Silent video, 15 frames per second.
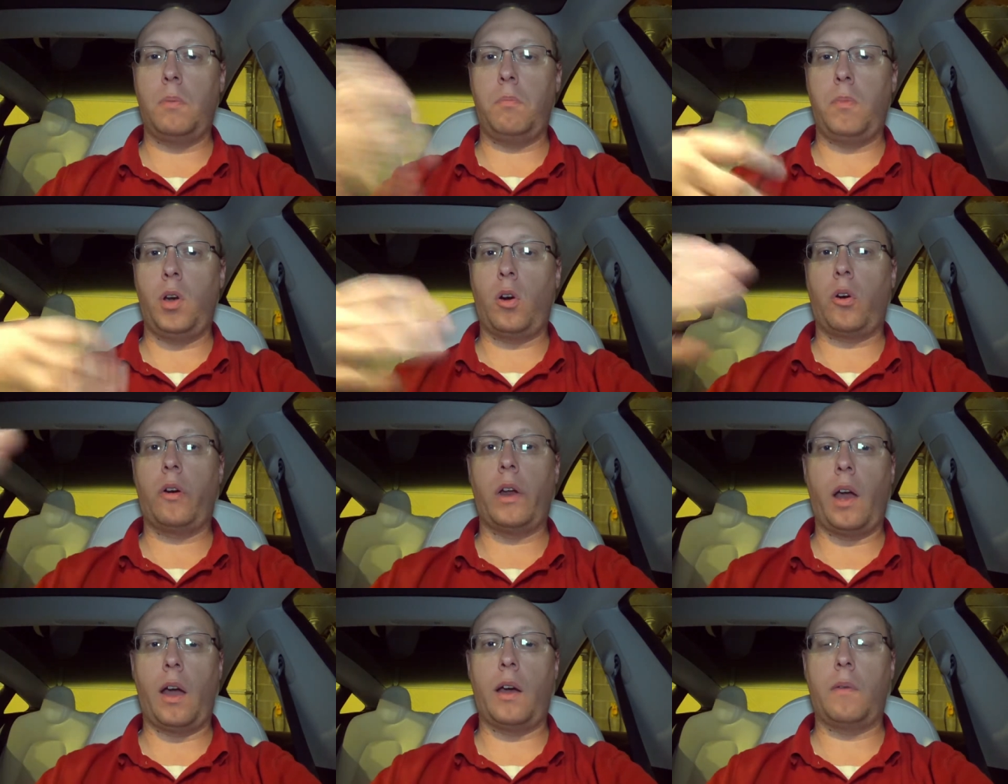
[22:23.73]

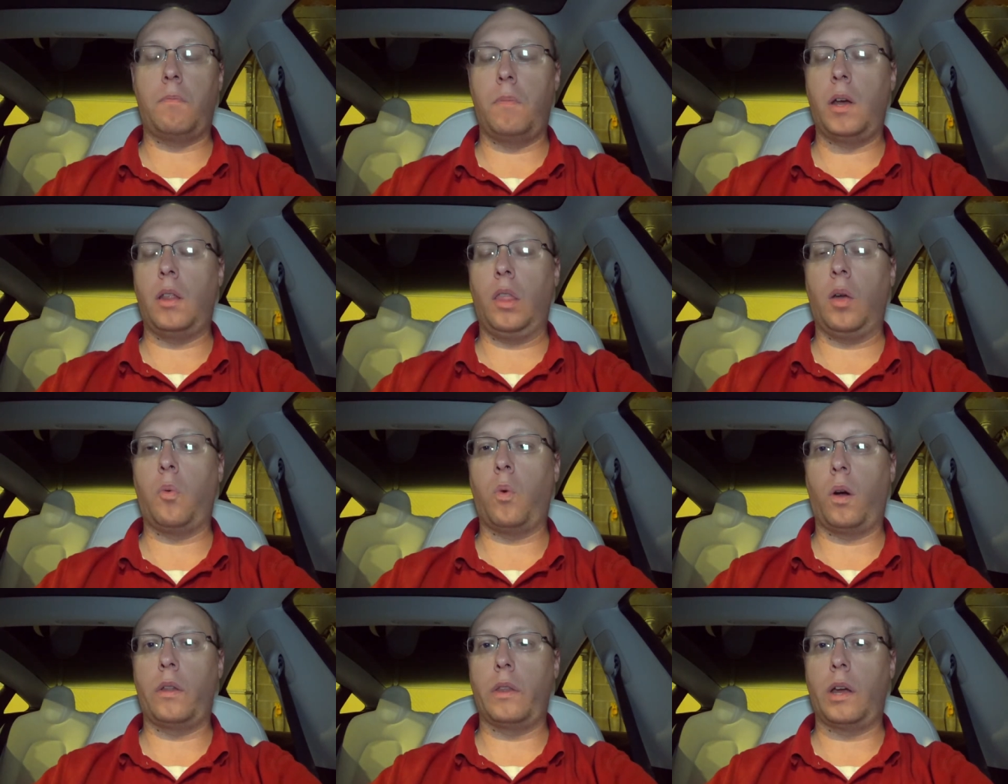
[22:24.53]
Bjorn had been the
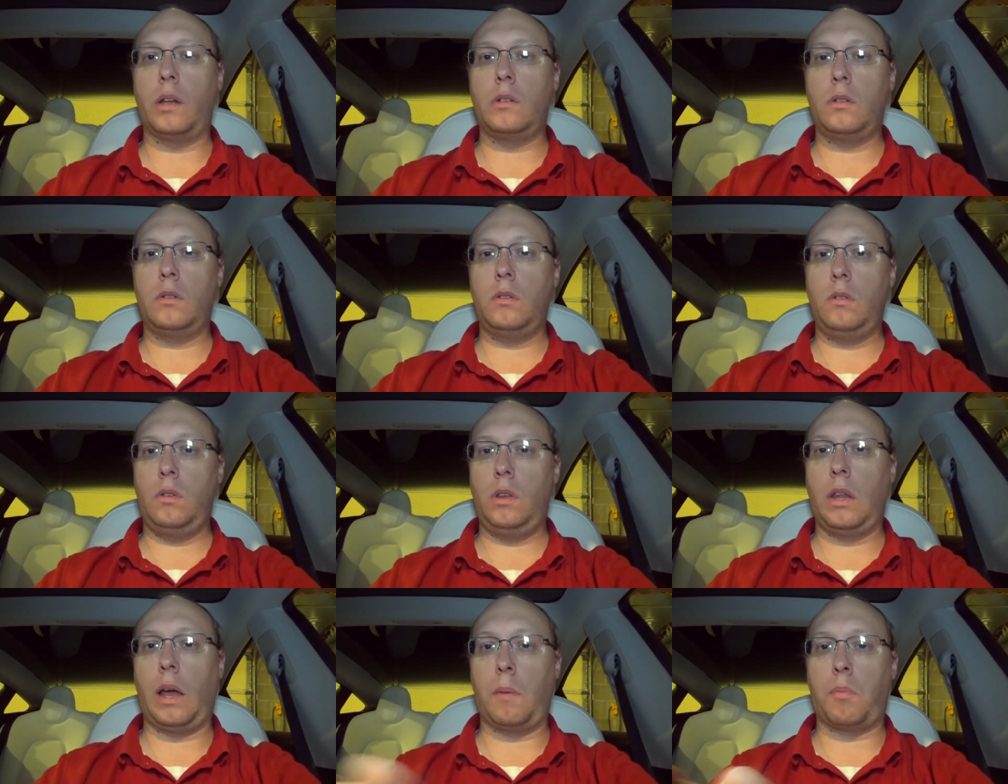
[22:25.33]
one that
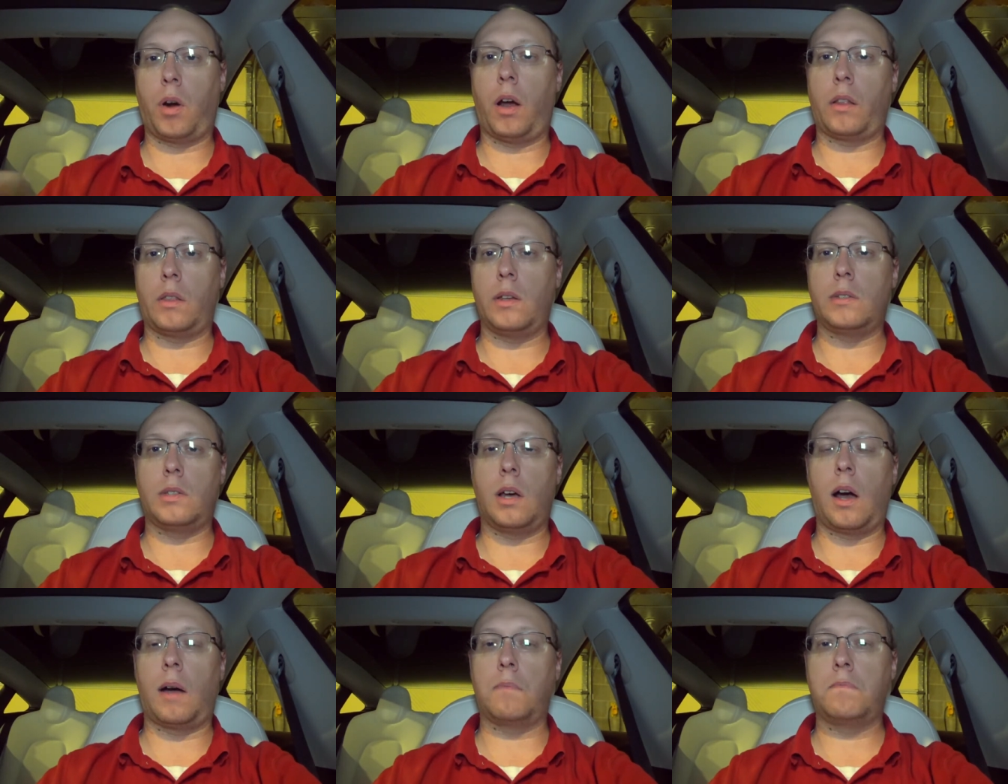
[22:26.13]
brought this
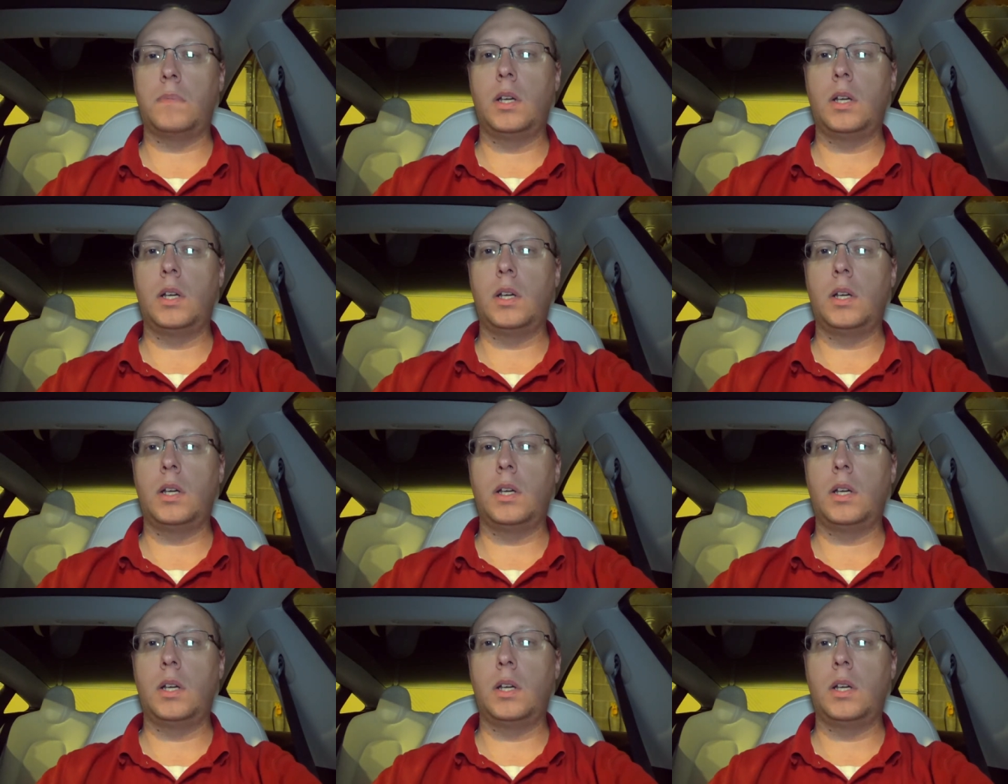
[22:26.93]
up.